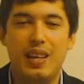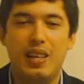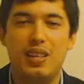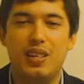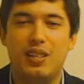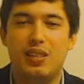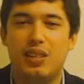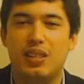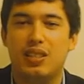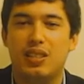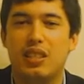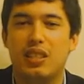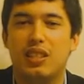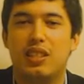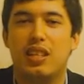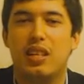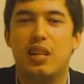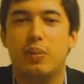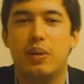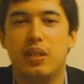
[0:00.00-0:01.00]
interesting
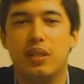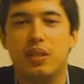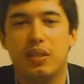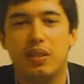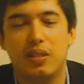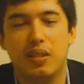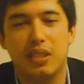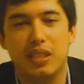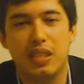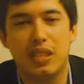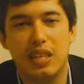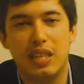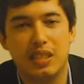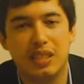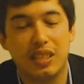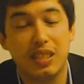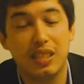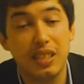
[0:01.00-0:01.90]
GP2 season.